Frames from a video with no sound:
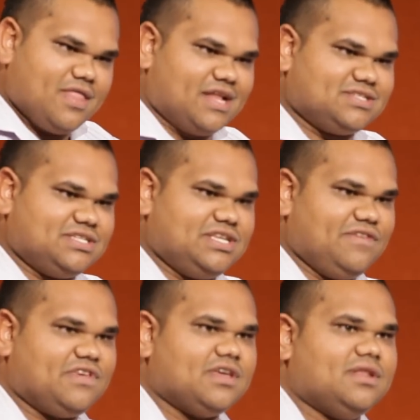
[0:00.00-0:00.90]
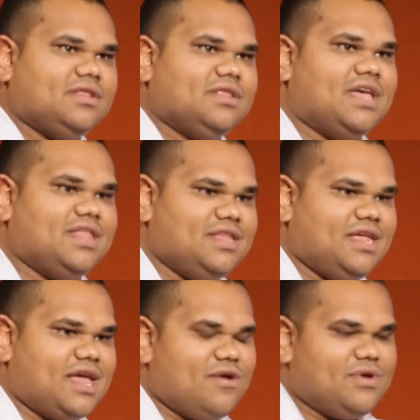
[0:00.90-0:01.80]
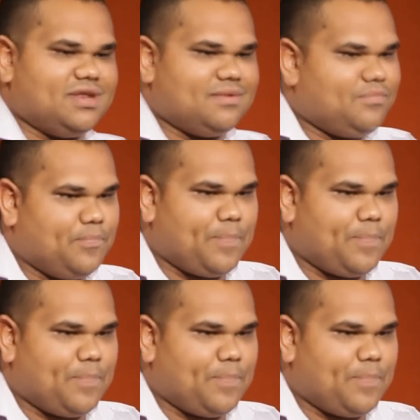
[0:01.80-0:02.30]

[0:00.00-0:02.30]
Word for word: that certificate, that, you know, and